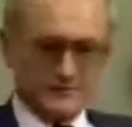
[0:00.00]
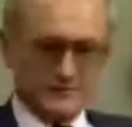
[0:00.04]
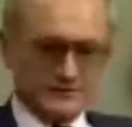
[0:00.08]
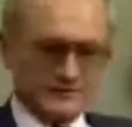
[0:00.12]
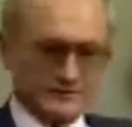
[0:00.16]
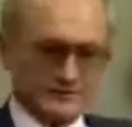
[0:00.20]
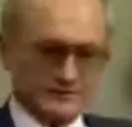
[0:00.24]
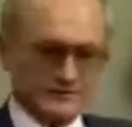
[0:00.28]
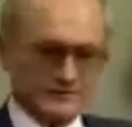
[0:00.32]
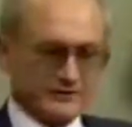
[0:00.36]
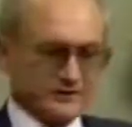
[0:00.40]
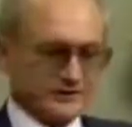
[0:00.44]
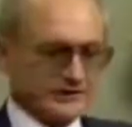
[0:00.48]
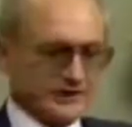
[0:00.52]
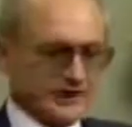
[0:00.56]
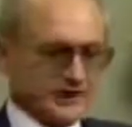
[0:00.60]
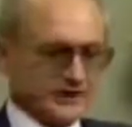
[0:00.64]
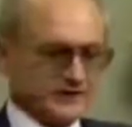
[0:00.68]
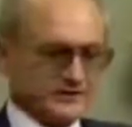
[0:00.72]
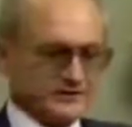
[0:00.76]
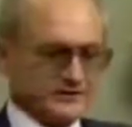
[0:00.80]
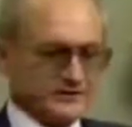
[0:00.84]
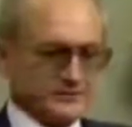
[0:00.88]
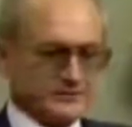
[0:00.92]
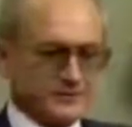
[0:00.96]
through the
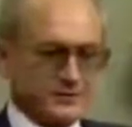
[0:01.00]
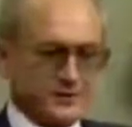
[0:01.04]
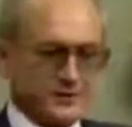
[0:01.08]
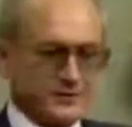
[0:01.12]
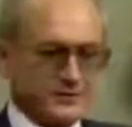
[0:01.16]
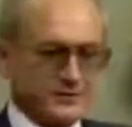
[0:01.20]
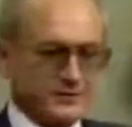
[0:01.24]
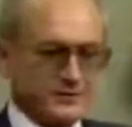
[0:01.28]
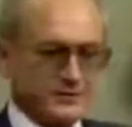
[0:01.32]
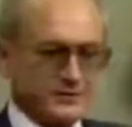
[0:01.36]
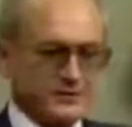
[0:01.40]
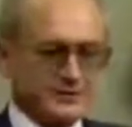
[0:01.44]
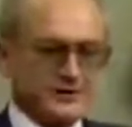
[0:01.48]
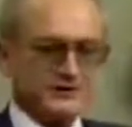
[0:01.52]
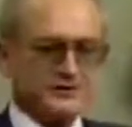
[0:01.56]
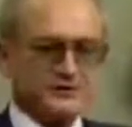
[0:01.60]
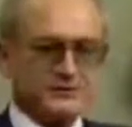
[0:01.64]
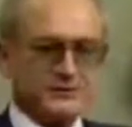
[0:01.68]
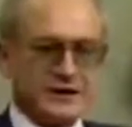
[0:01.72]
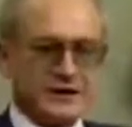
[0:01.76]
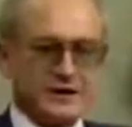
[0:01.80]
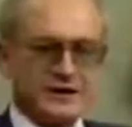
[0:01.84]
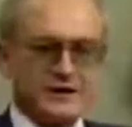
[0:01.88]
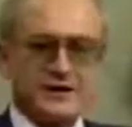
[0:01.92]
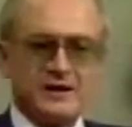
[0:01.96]
advertising, probably.
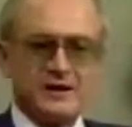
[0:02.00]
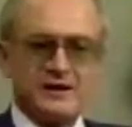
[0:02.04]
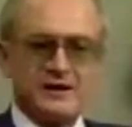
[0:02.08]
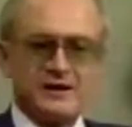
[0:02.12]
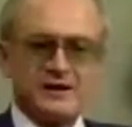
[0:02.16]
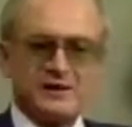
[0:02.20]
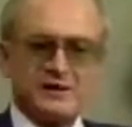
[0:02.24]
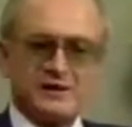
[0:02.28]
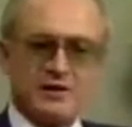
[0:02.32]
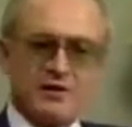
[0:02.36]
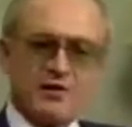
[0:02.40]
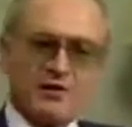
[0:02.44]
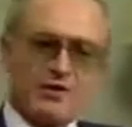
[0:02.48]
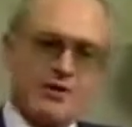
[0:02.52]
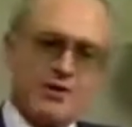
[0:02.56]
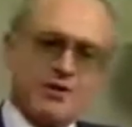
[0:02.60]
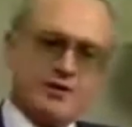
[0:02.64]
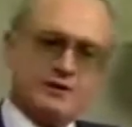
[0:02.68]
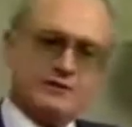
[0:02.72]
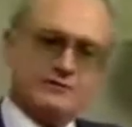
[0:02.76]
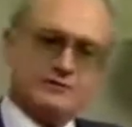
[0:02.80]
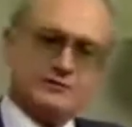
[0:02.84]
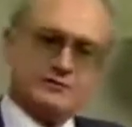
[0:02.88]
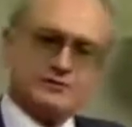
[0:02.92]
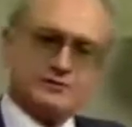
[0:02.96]
That's why your
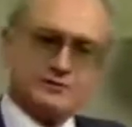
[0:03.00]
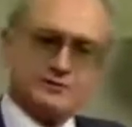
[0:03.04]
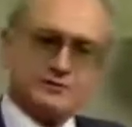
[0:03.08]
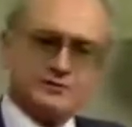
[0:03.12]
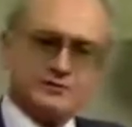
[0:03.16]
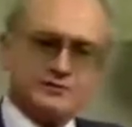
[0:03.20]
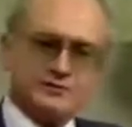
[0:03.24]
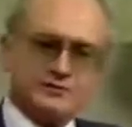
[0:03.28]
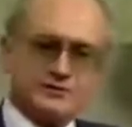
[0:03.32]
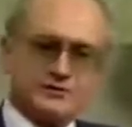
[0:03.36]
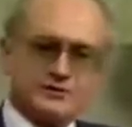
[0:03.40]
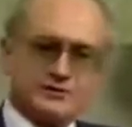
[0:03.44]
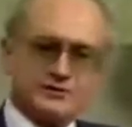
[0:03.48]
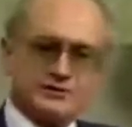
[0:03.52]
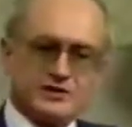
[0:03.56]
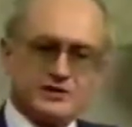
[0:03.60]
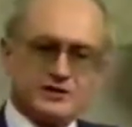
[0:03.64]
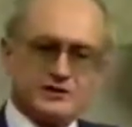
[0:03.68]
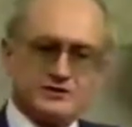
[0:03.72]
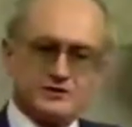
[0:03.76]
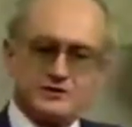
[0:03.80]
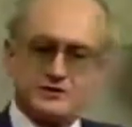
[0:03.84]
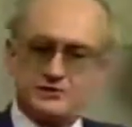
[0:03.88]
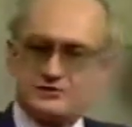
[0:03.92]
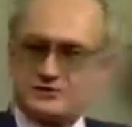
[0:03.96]
Hollywood producers
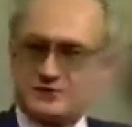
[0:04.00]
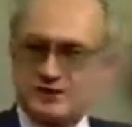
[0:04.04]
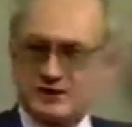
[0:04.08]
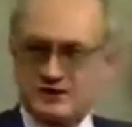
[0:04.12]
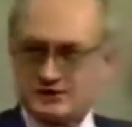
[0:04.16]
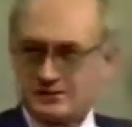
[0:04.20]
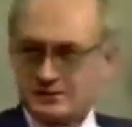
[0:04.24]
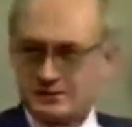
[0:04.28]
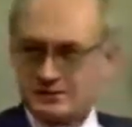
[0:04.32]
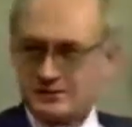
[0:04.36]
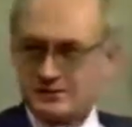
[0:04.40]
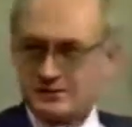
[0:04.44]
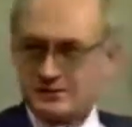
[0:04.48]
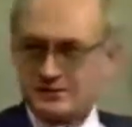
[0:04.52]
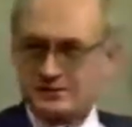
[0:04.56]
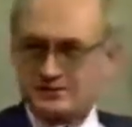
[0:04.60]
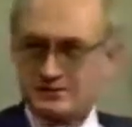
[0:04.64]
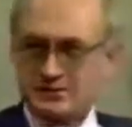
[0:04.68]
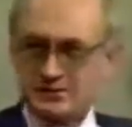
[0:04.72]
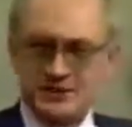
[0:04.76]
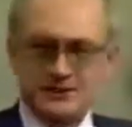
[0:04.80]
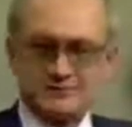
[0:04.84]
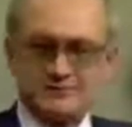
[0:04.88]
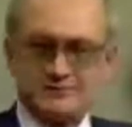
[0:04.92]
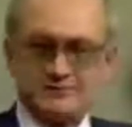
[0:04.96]
are so crazy
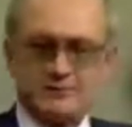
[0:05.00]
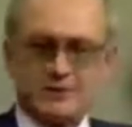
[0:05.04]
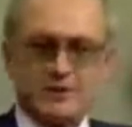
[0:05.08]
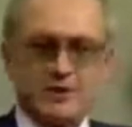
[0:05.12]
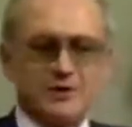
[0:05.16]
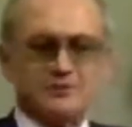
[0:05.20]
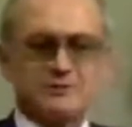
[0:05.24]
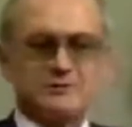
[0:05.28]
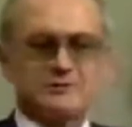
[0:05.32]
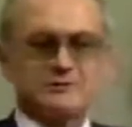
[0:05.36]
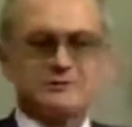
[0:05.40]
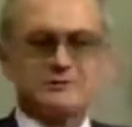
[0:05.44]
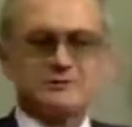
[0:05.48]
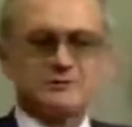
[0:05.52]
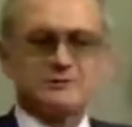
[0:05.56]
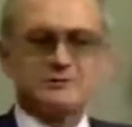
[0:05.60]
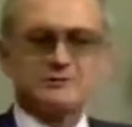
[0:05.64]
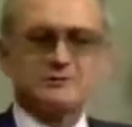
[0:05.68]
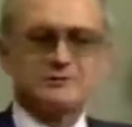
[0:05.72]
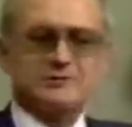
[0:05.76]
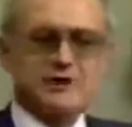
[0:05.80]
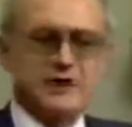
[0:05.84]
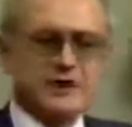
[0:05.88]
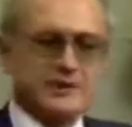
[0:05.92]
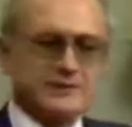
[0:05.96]
about James Bond
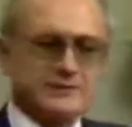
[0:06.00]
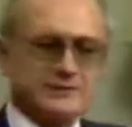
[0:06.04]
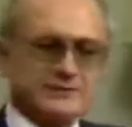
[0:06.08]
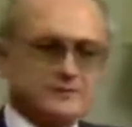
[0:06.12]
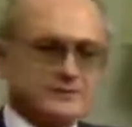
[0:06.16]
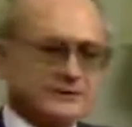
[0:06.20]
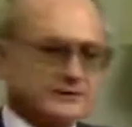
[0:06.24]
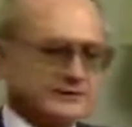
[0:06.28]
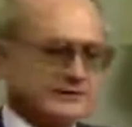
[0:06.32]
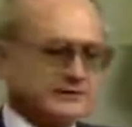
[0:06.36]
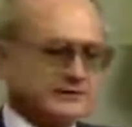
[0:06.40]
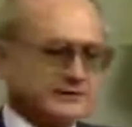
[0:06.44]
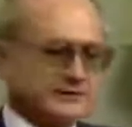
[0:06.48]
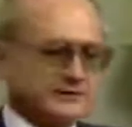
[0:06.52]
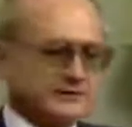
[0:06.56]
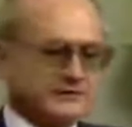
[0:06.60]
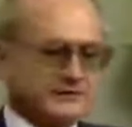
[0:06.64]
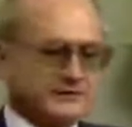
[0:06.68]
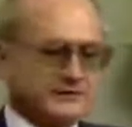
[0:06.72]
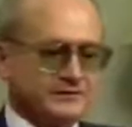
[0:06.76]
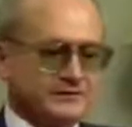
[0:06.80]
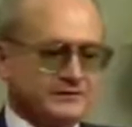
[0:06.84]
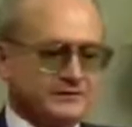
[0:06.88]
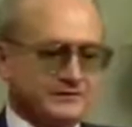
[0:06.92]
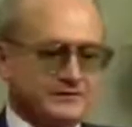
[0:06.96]
type
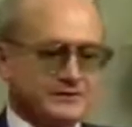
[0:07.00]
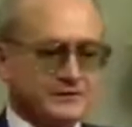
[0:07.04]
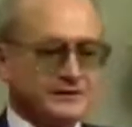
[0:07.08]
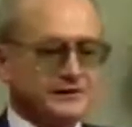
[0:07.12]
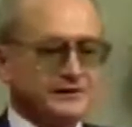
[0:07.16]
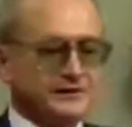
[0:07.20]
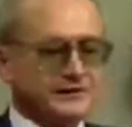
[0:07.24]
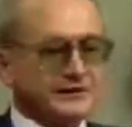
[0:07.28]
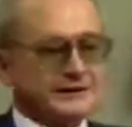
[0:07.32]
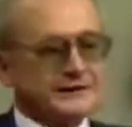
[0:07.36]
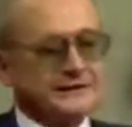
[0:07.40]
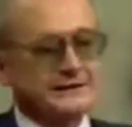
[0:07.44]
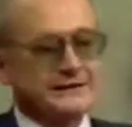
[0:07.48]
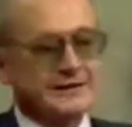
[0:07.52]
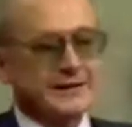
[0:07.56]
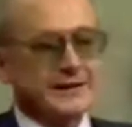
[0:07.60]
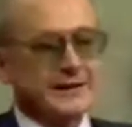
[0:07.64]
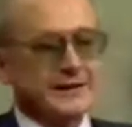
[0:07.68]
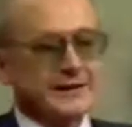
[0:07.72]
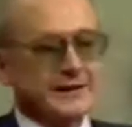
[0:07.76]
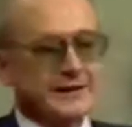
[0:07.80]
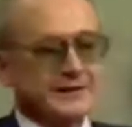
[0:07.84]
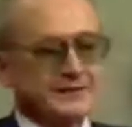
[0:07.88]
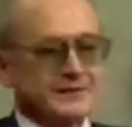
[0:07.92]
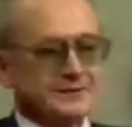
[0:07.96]
of thrillers.
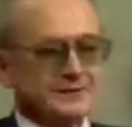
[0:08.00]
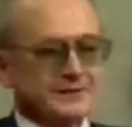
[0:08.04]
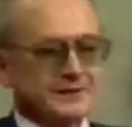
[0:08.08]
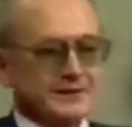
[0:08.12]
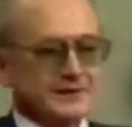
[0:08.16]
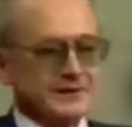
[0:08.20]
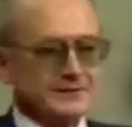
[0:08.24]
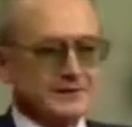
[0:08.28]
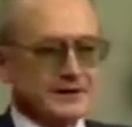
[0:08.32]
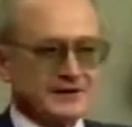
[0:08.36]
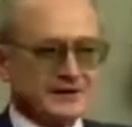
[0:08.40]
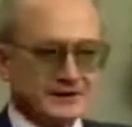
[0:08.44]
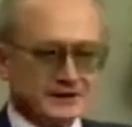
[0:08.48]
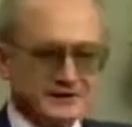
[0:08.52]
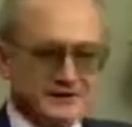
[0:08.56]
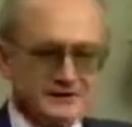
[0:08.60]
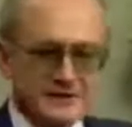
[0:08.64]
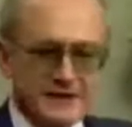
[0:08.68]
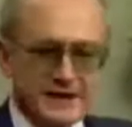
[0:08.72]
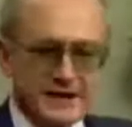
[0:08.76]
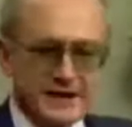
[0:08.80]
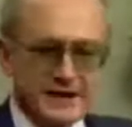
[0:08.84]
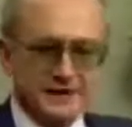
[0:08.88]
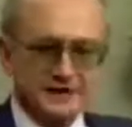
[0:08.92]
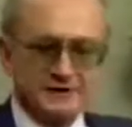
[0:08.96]
But
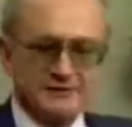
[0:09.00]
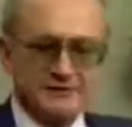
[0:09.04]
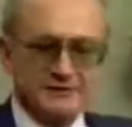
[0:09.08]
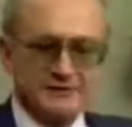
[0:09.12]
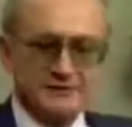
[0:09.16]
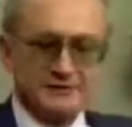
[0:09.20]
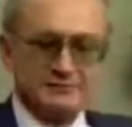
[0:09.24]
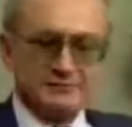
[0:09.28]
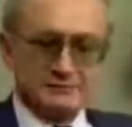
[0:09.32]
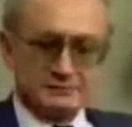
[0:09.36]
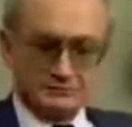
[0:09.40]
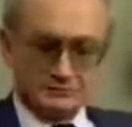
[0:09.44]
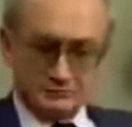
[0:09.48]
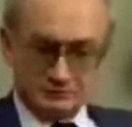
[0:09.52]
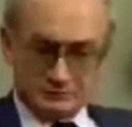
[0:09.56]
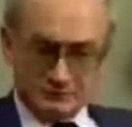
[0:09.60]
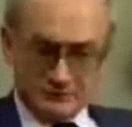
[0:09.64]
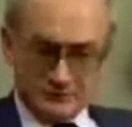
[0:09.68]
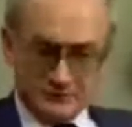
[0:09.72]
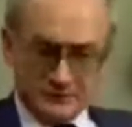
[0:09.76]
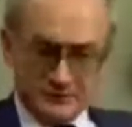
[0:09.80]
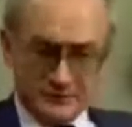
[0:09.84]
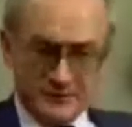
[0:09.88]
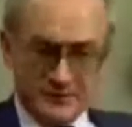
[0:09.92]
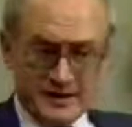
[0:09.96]
in reality,
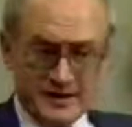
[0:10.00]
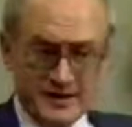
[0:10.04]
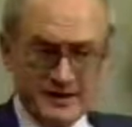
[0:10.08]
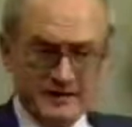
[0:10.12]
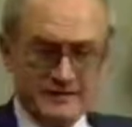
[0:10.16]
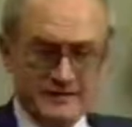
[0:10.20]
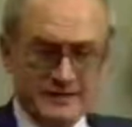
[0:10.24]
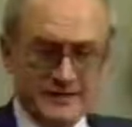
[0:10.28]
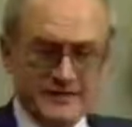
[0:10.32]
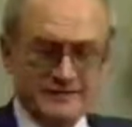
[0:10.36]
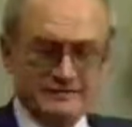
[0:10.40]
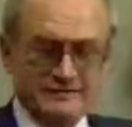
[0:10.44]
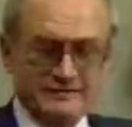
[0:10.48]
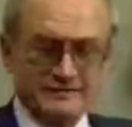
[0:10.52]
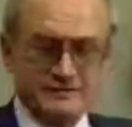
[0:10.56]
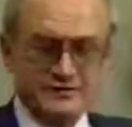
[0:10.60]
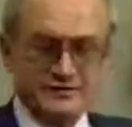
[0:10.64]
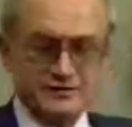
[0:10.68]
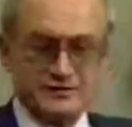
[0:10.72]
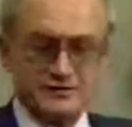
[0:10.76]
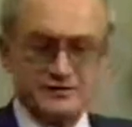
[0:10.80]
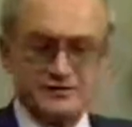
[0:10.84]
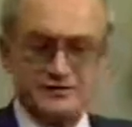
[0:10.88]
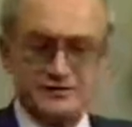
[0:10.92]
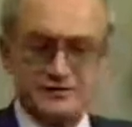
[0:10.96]
the main
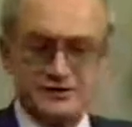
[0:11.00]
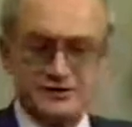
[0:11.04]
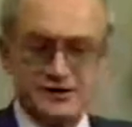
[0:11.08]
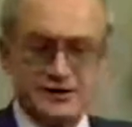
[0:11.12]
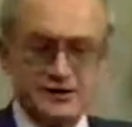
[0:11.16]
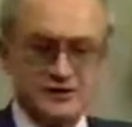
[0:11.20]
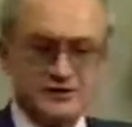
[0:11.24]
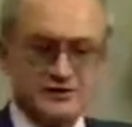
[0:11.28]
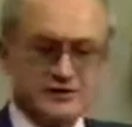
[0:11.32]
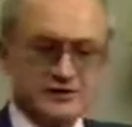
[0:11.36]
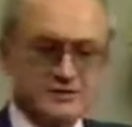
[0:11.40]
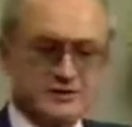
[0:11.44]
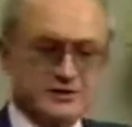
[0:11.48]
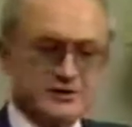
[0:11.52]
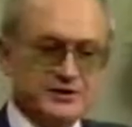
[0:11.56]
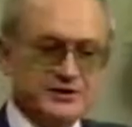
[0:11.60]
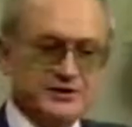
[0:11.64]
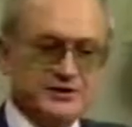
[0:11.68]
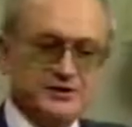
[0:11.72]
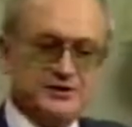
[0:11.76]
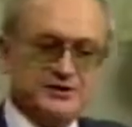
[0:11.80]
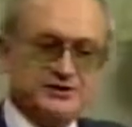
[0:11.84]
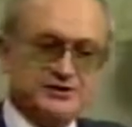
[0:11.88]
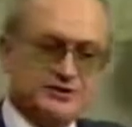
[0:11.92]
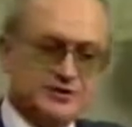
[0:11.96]
emphasis of the
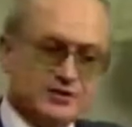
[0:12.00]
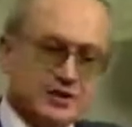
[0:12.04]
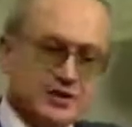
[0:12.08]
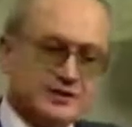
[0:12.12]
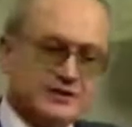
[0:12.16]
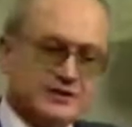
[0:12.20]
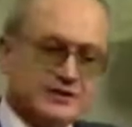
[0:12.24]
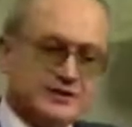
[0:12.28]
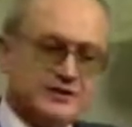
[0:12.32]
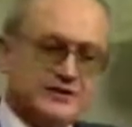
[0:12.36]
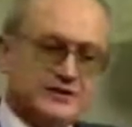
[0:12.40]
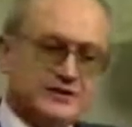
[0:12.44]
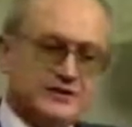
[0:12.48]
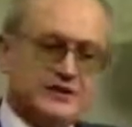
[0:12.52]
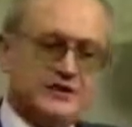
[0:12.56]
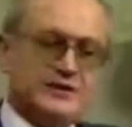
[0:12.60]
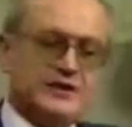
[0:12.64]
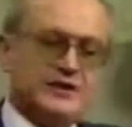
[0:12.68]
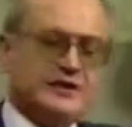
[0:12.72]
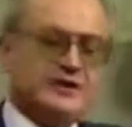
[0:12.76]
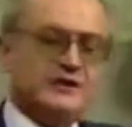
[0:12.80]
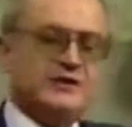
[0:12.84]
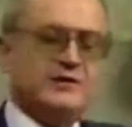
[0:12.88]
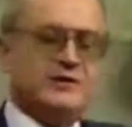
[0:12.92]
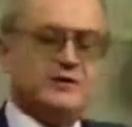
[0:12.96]
KGB is not in the
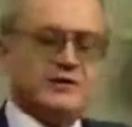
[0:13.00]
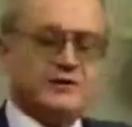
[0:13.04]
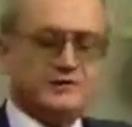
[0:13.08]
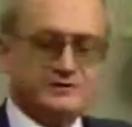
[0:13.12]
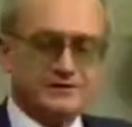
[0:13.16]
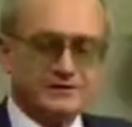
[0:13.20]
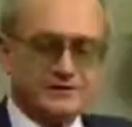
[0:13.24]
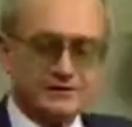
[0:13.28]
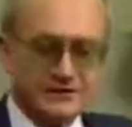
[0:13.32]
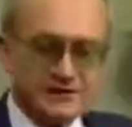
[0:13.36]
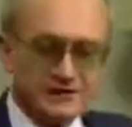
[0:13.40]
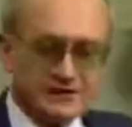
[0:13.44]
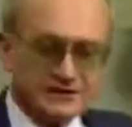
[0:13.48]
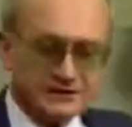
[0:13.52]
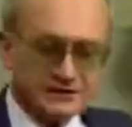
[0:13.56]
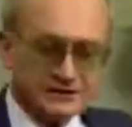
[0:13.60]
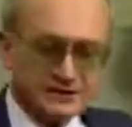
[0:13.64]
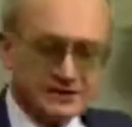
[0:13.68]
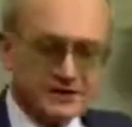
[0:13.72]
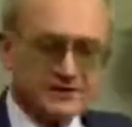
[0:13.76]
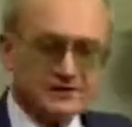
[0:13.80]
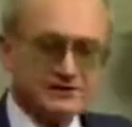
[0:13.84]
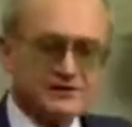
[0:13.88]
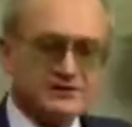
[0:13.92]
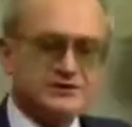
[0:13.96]
area of
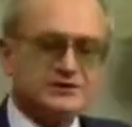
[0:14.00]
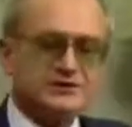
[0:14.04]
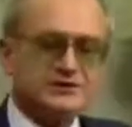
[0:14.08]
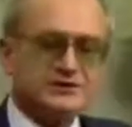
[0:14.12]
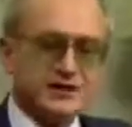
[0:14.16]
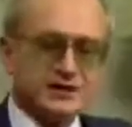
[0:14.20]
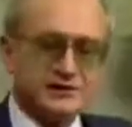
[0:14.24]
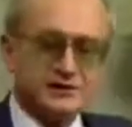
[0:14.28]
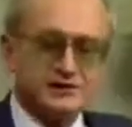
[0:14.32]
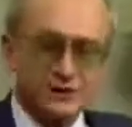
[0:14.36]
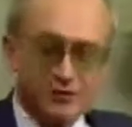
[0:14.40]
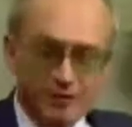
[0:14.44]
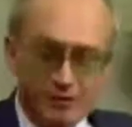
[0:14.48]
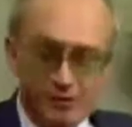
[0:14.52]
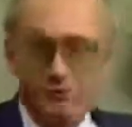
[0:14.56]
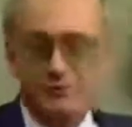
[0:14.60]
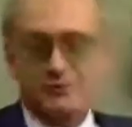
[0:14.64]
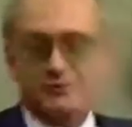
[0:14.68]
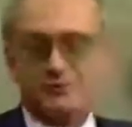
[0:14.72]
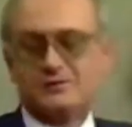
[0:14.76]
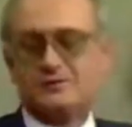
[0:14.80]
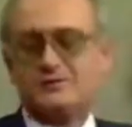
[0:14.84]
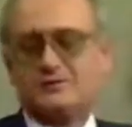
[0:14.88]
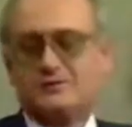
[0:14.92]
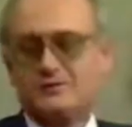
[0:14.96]
intelligence at
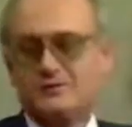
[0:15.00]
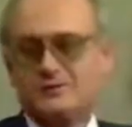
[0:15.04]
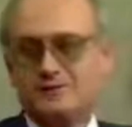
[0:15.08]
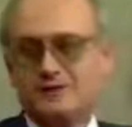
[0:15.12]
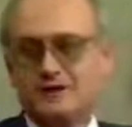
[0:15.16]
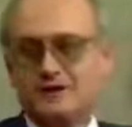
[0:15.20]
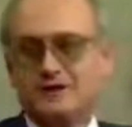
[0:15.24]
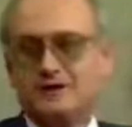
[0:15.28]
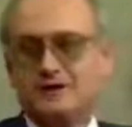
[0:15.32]
all.